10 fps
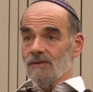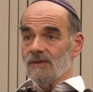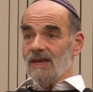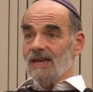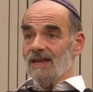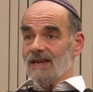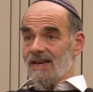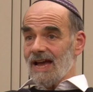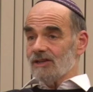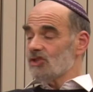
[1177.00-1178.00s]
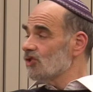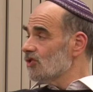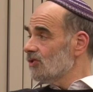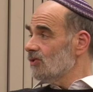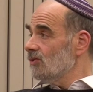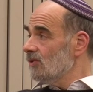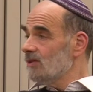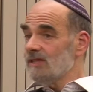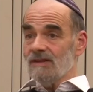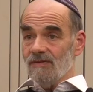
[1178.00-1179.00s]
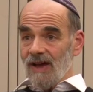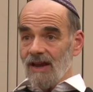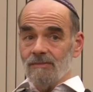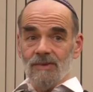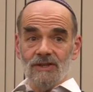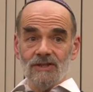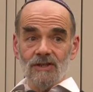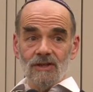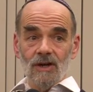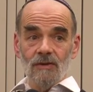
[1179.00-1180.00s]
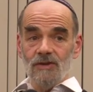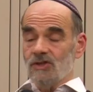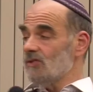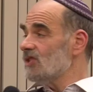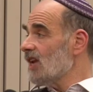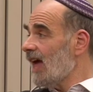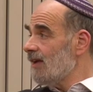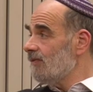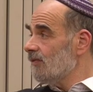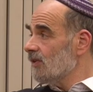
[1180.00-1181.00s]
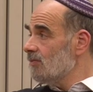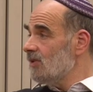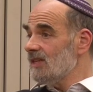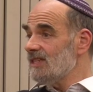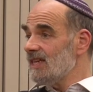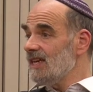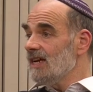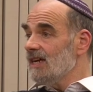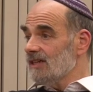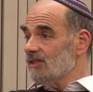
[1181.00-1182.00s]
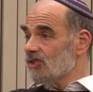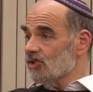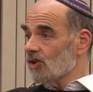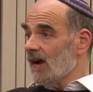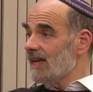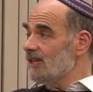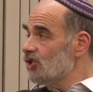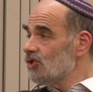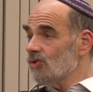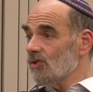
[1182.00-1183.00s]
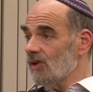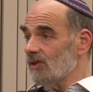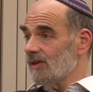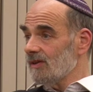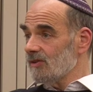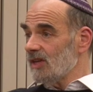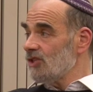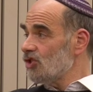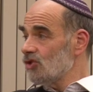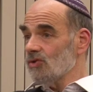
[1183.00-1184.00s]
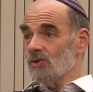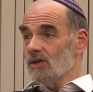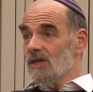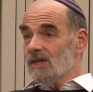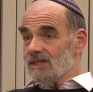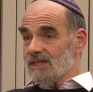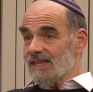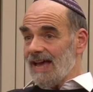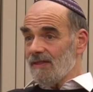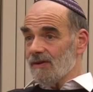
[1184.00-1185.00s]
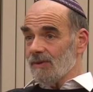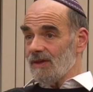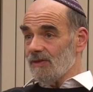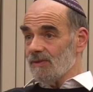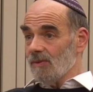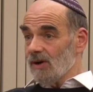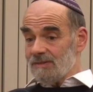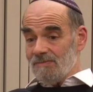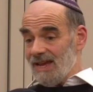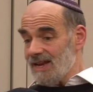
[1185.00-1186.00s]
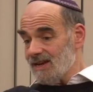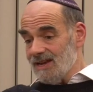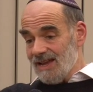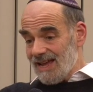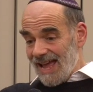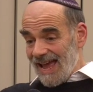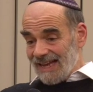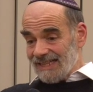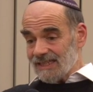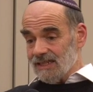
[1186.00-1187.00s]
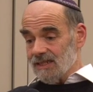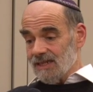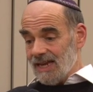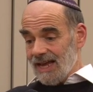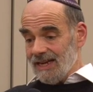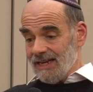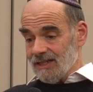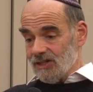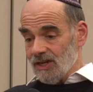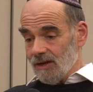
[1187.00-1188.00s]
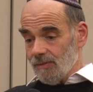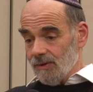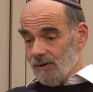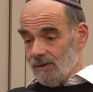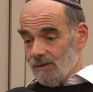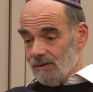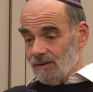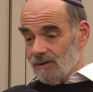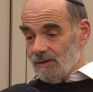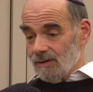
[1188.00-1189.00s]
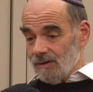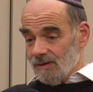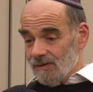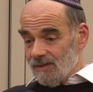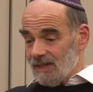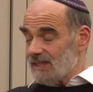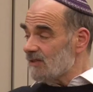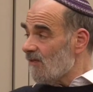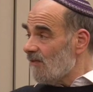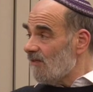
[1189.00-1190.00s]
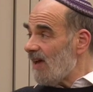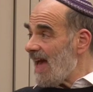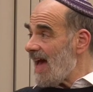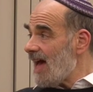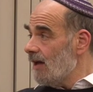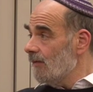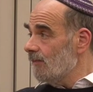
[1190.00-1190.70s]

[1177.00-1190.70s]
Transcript: the natural development of the Jewish life of the community, and to try and ensure, together with what has been excellent lay leadership, that it's fair.